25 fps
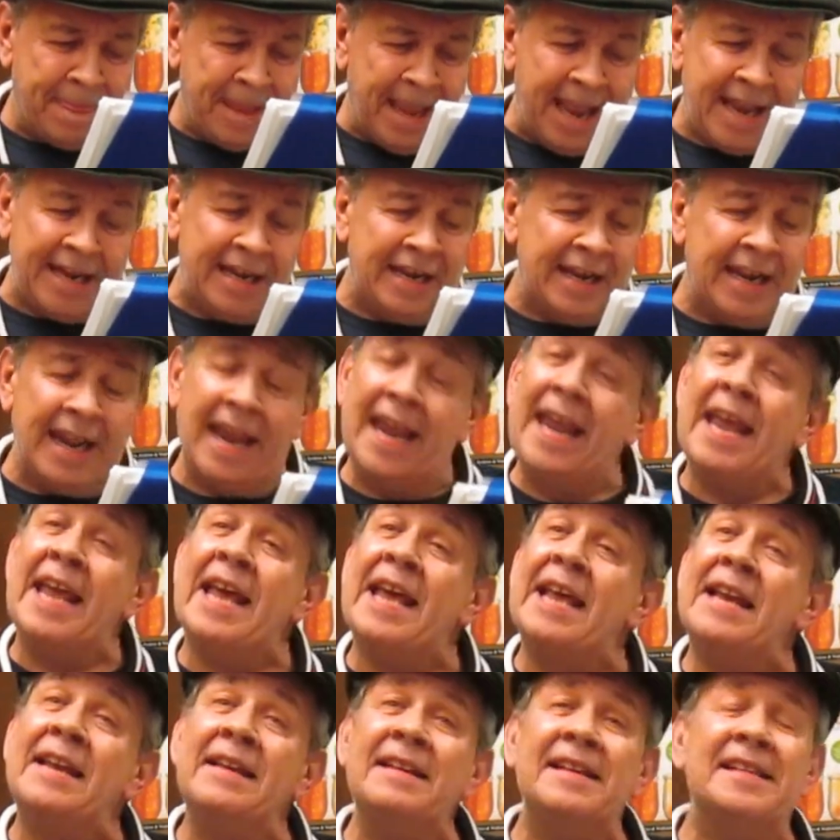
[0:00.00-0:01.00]
And in the
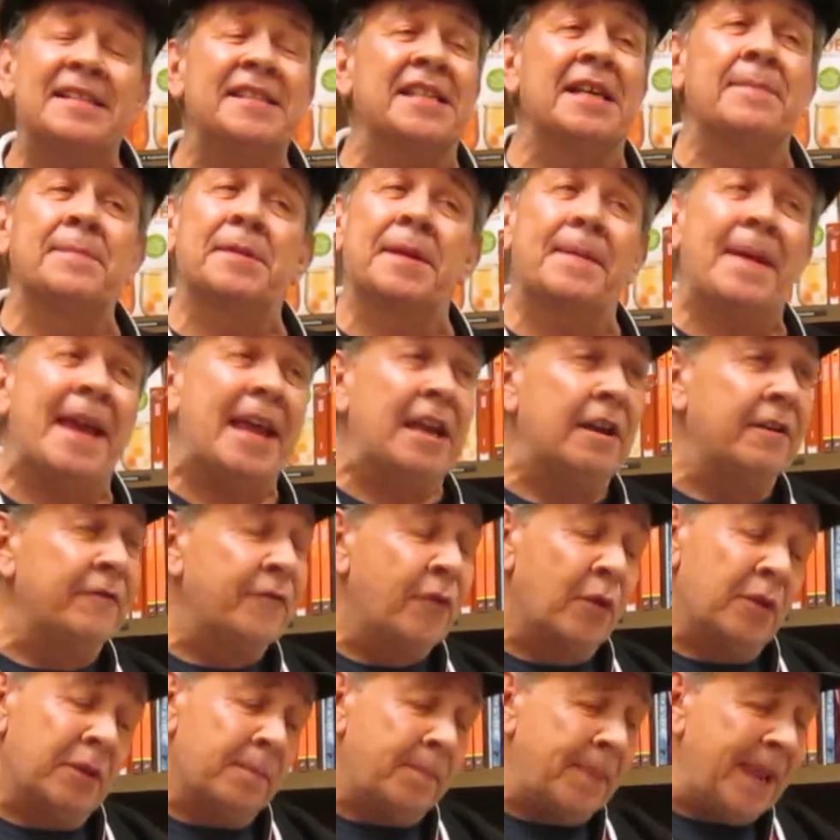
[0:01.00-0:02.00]
end, it seems I'm headed
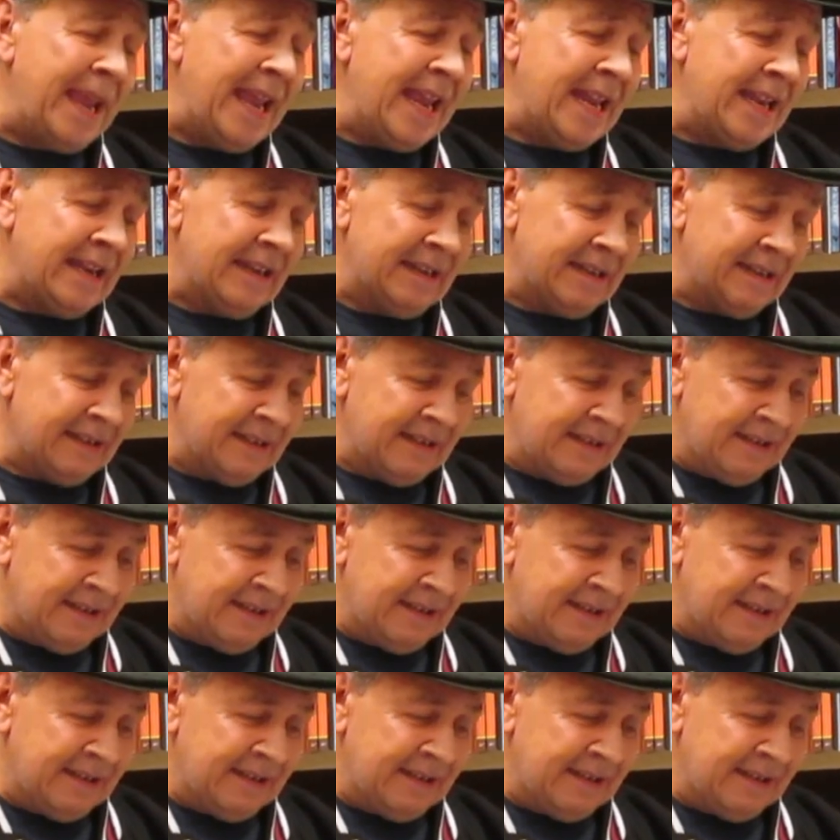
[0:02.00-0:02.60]
for the pen.